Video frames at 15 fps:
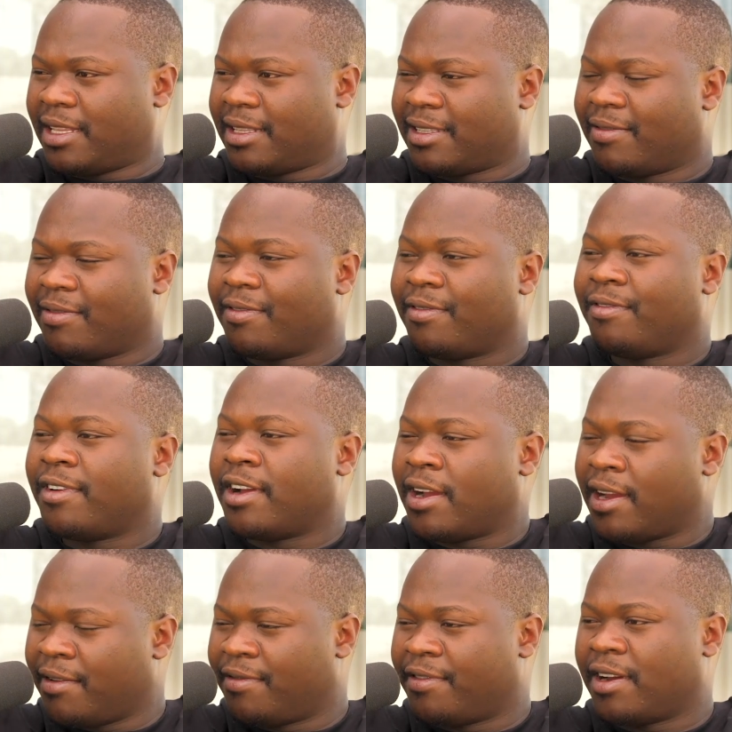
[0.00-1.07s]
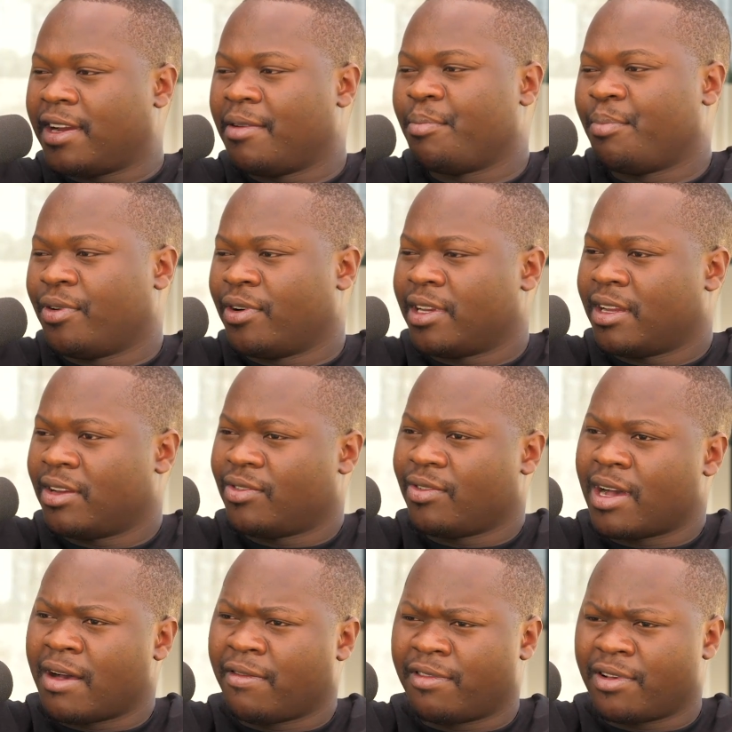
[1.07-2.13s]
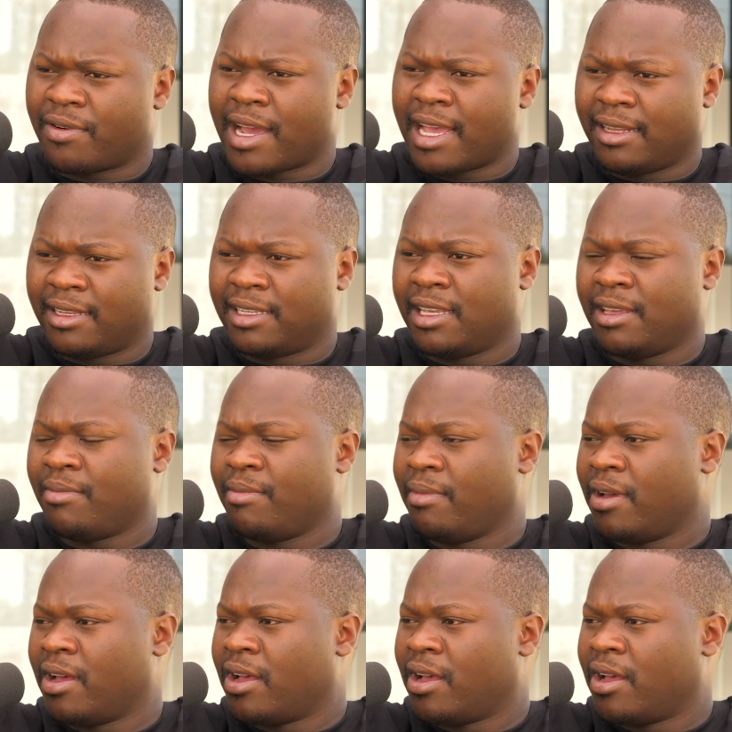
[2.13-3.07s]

It's very, very important to have the right team